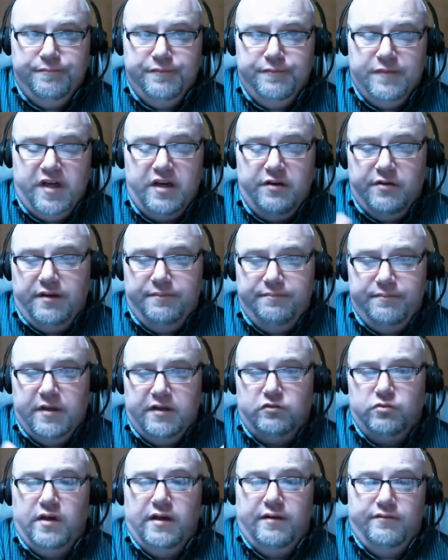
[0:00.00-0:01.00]
anyway,
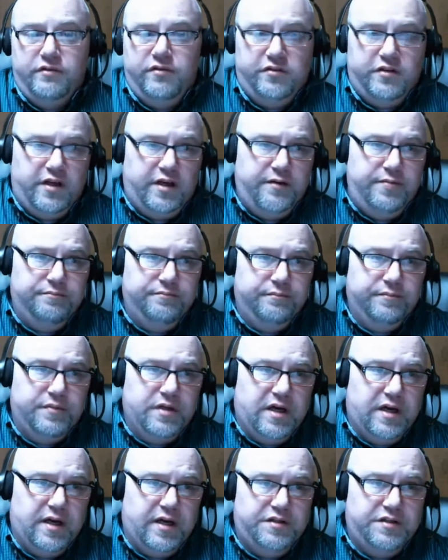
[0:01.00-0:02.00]
that's what I have to say.
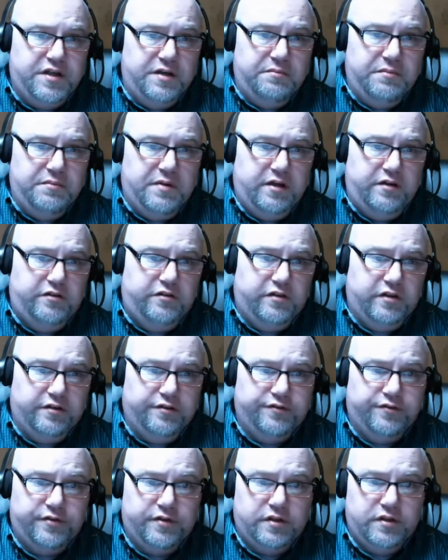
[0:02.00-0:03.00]
10 minutes
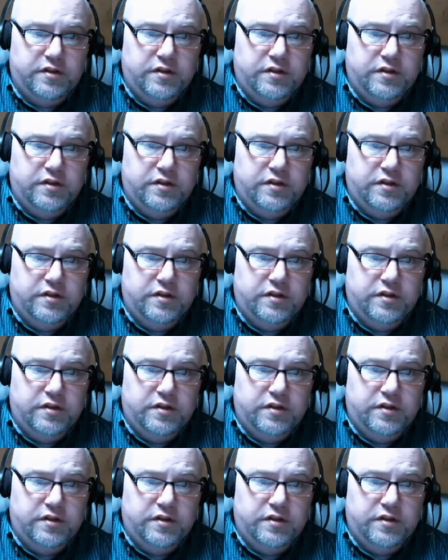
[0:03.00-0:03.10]
of